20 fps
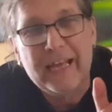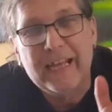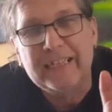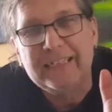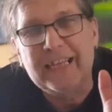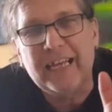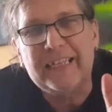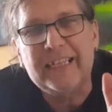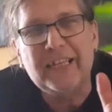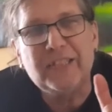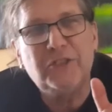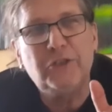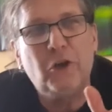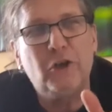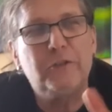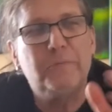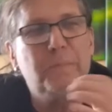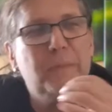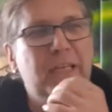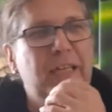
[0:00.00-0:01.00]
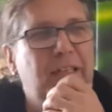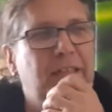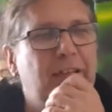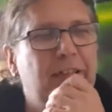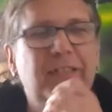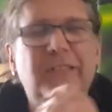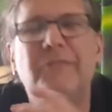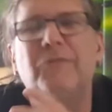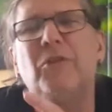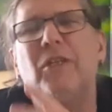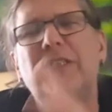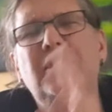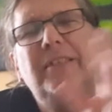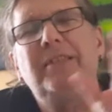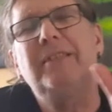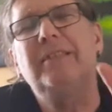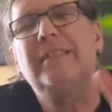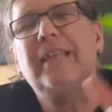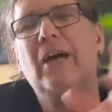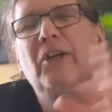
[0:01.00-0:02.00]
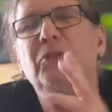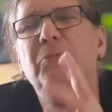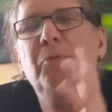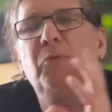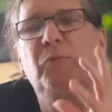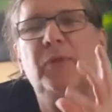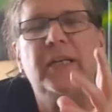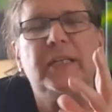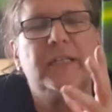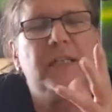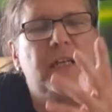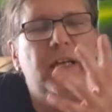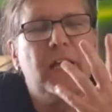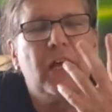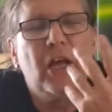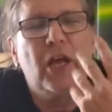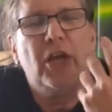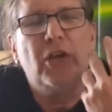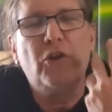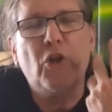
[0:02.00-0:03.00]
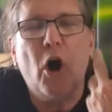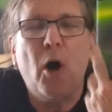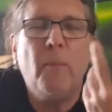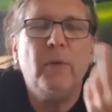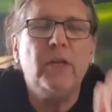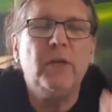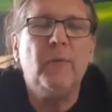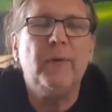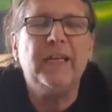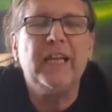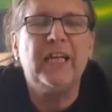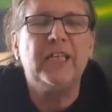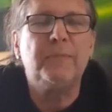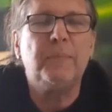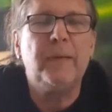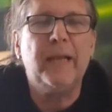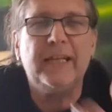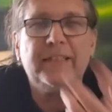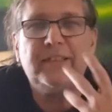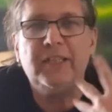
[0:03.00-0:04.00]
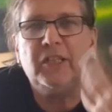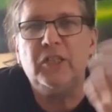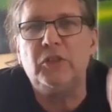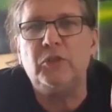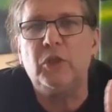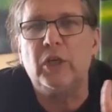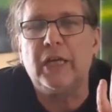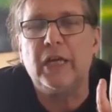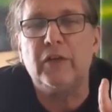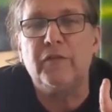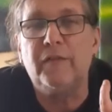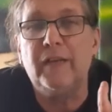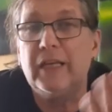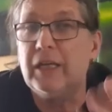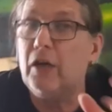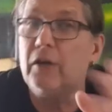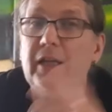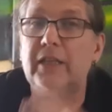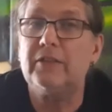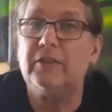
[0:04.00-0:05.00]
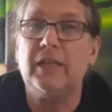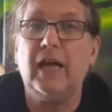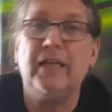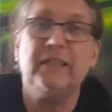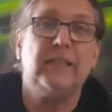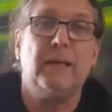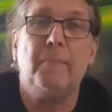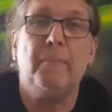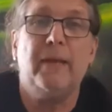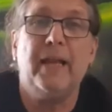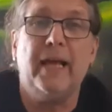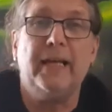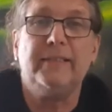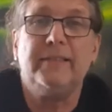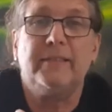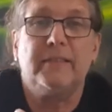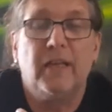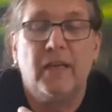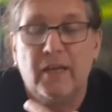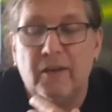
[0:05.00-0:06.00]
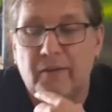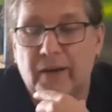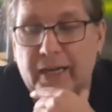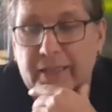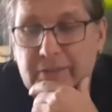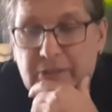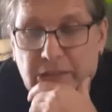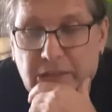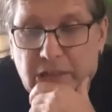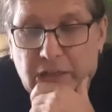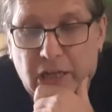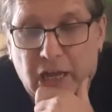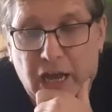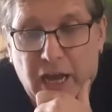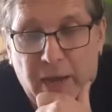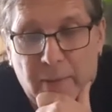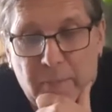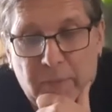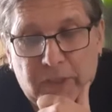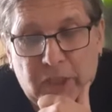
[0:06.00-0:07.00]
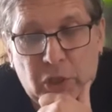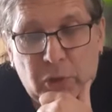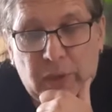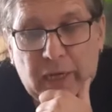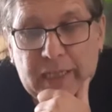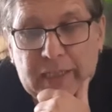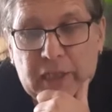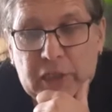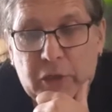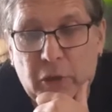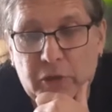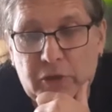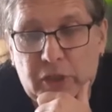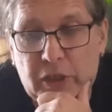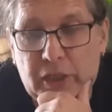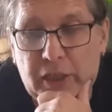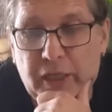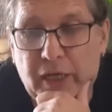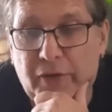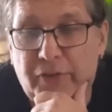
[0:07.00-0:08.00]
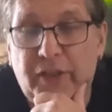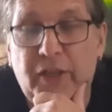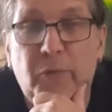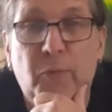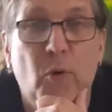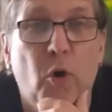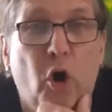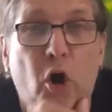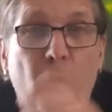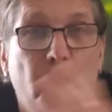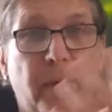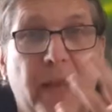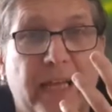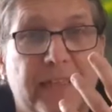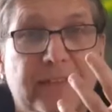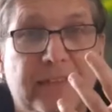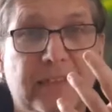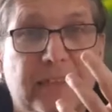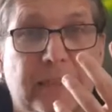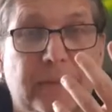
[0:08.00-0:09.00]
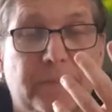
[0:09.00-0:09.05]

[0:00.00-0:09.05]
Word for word: that does not mean, it's, it sounds a bit weird. Normally when there's blessings, you kind of feel like, oh, that's nice, I'm blessed, right? Um, when you look at it logically, I think we're all blessed,